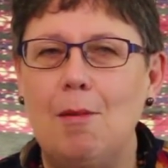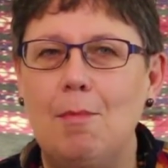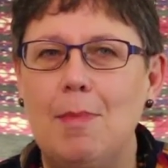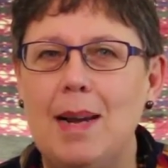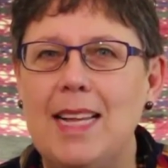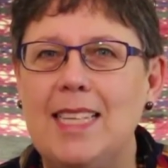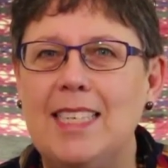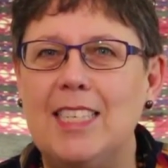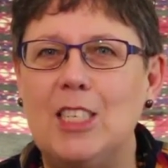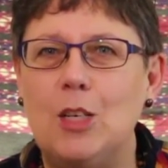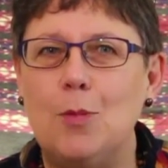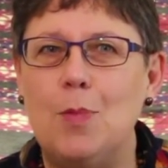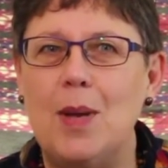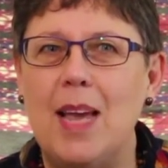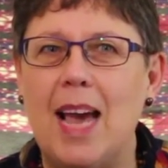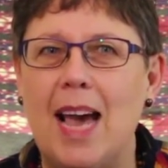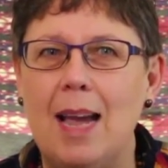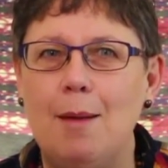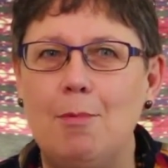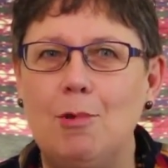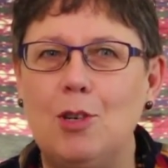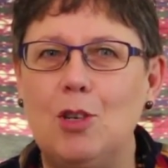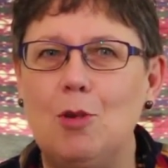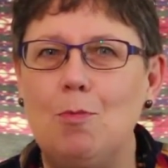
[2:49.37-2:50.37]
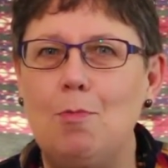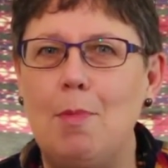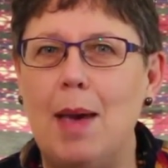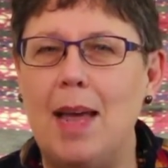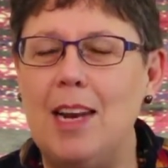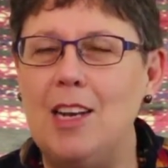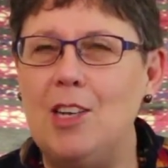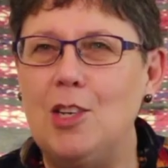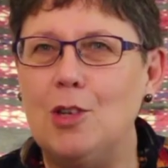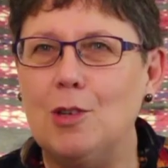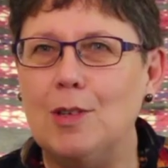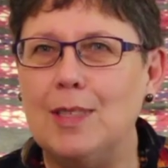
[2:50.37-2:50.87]
means to be able to
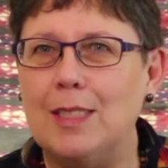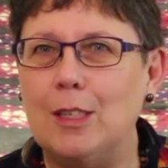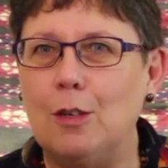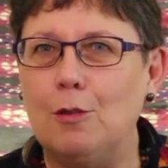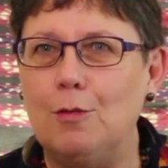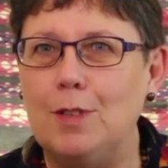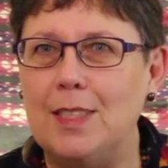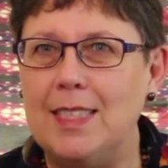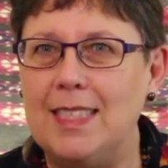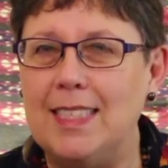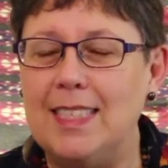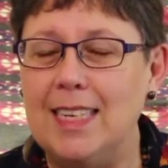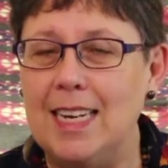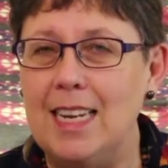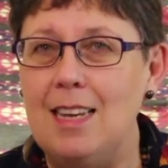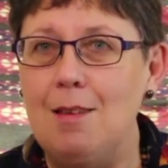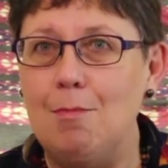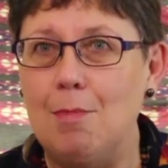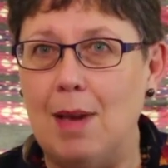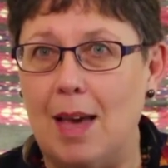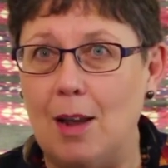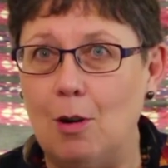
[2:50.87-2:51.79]
manage your self-esteem